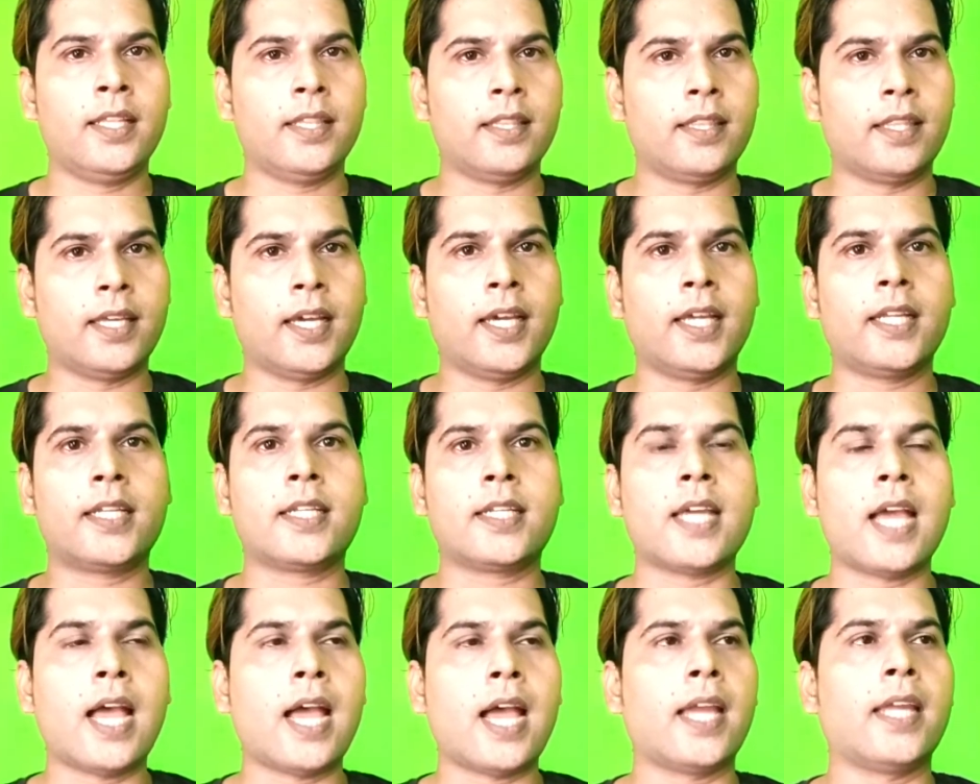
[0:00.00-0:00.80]

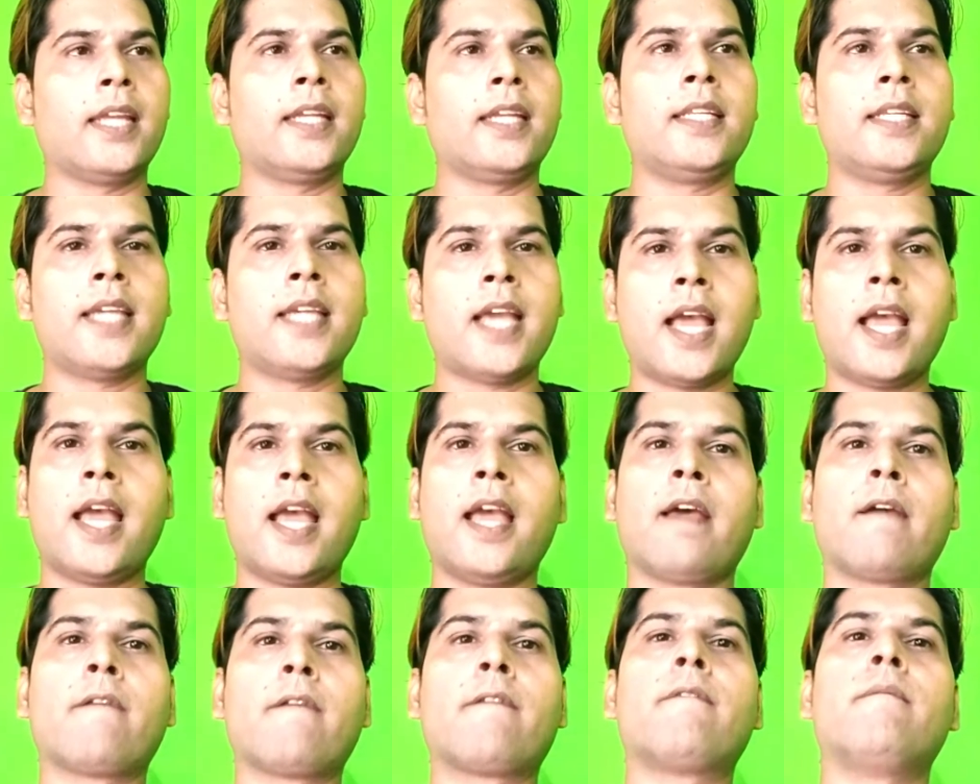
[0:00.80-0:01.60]
that idea
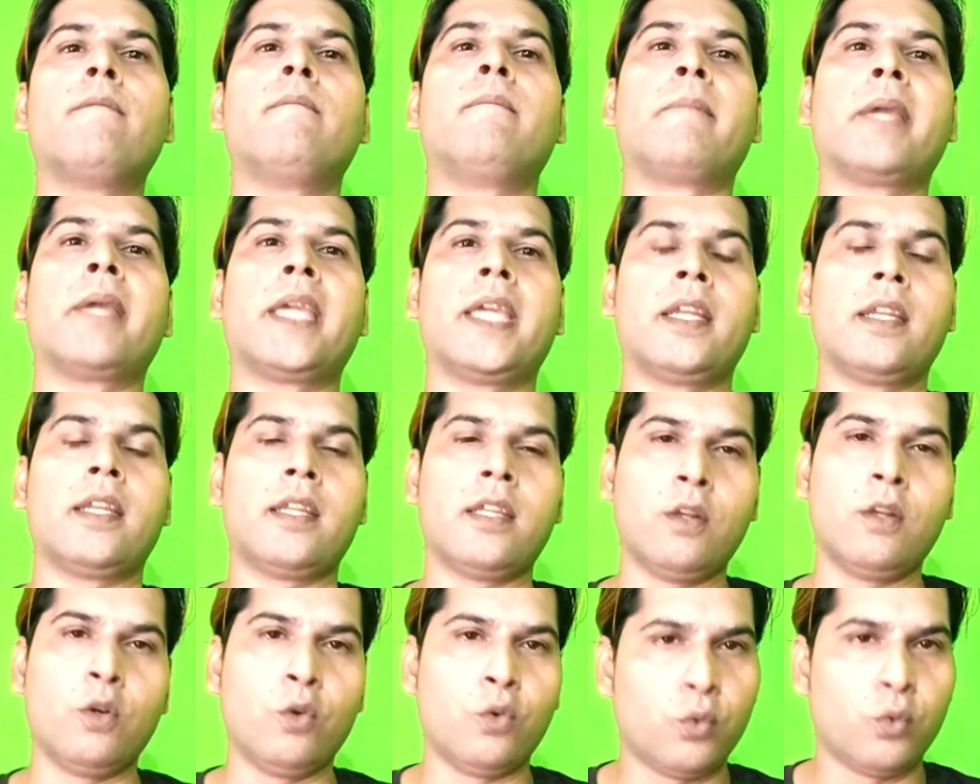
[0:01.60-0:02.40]
have
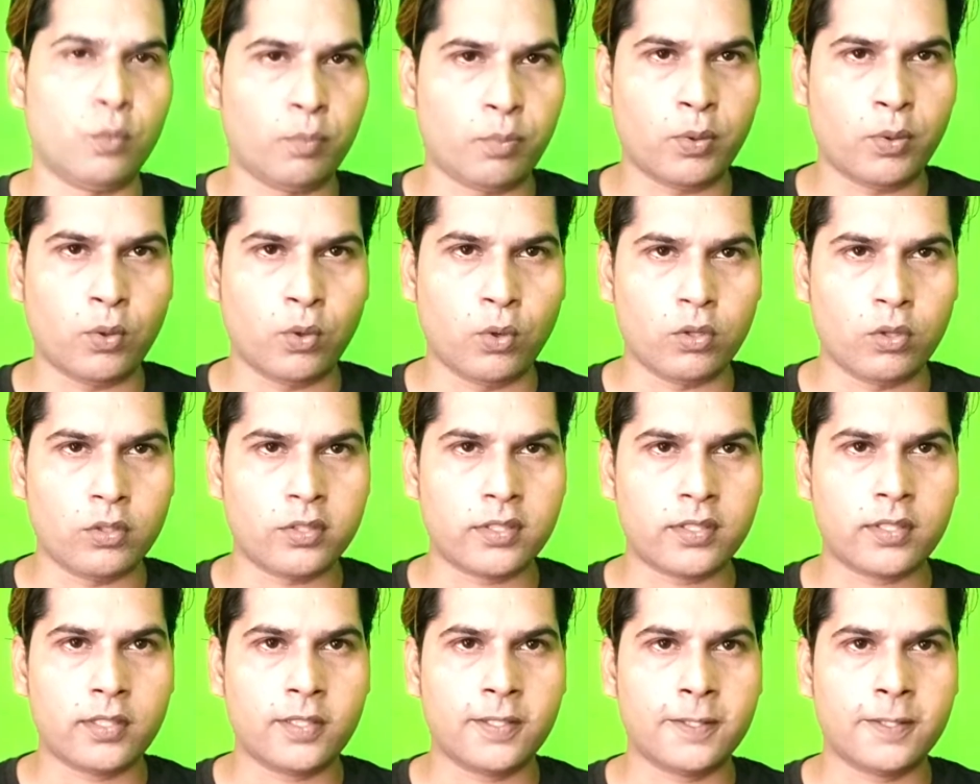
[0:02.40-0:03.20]
many loopholes.